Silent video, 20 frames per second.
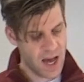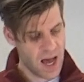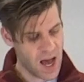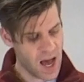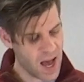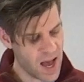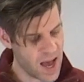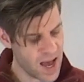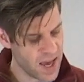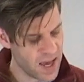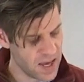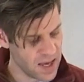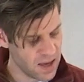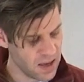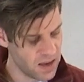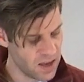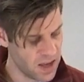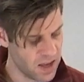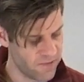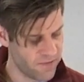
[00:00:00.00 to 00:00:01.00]

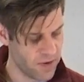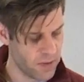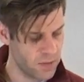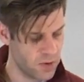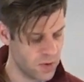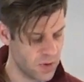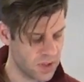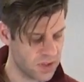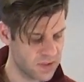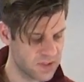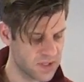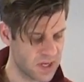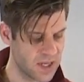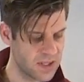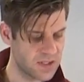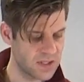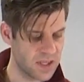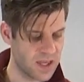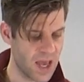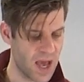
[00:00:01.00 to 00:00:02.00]
I, if I'm doing the
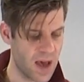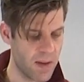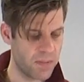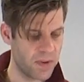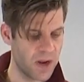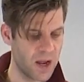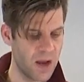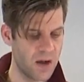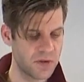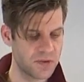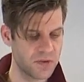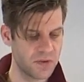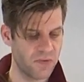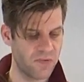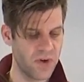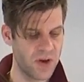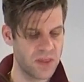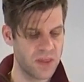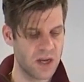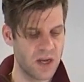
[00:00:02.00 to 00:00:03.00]
sides of the cap, and I also
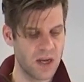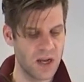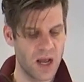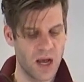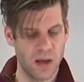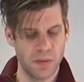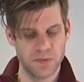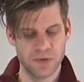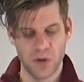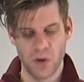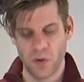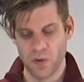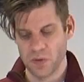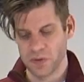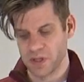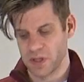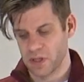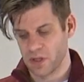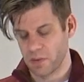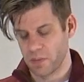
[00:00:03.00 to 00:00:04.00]
find that it helps
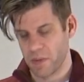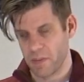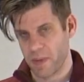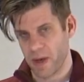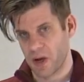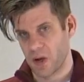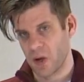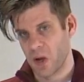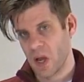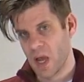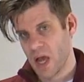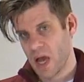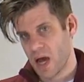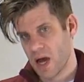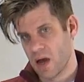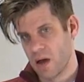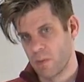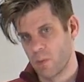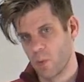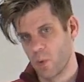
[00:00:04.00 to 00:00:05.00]
hold a little bit better,
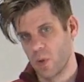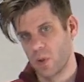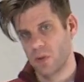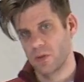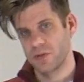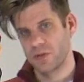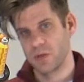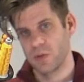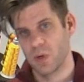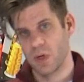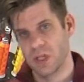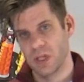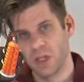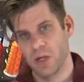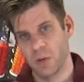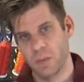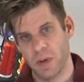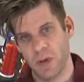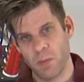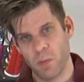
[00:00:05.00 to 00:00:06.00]
um, will do a
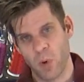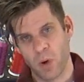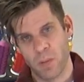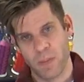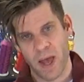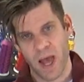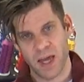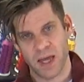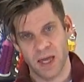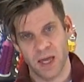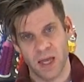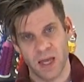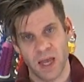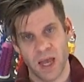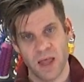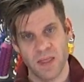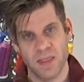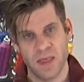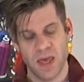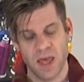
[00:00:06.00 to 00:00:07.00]
little bit more backing.
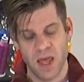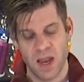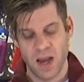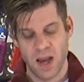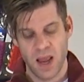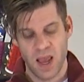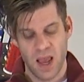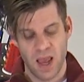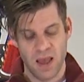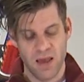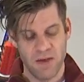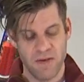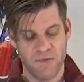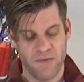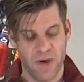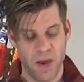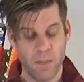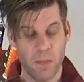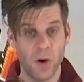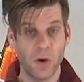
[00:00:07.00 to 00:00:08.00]
And then if
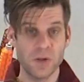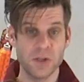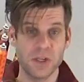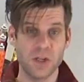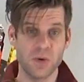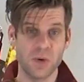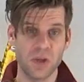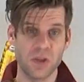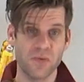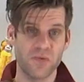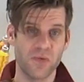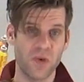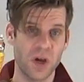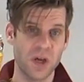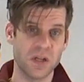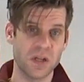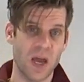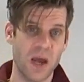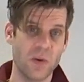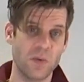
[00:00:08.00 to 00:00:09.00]
I'm only doing the
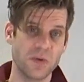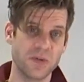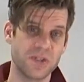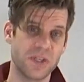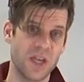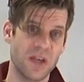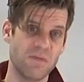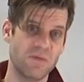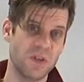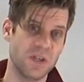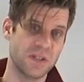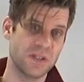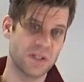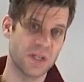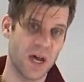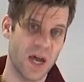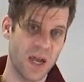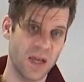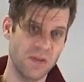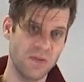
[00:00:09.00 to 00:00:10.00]
front, I will save these
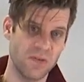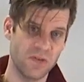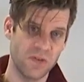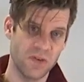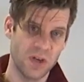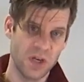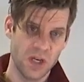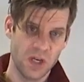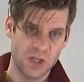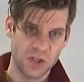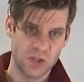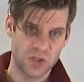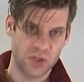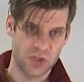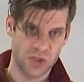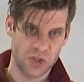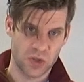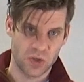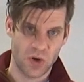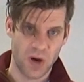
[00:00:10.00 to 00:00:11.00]
sides,
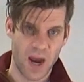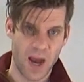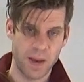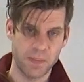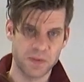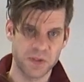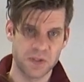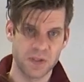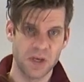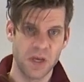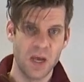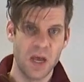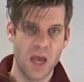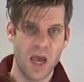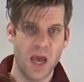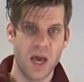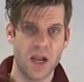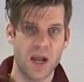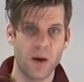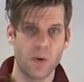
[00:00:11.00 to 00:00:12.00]
just the scraps,
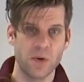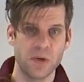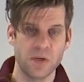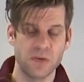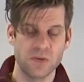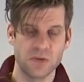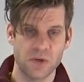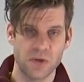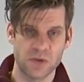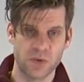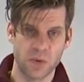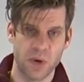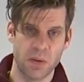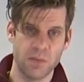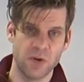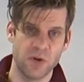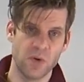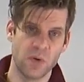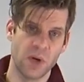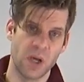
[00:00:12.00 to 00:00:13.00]
and I will use those when
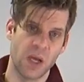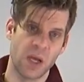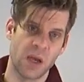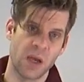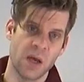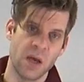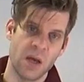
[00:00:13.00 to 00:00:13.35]
I'm doing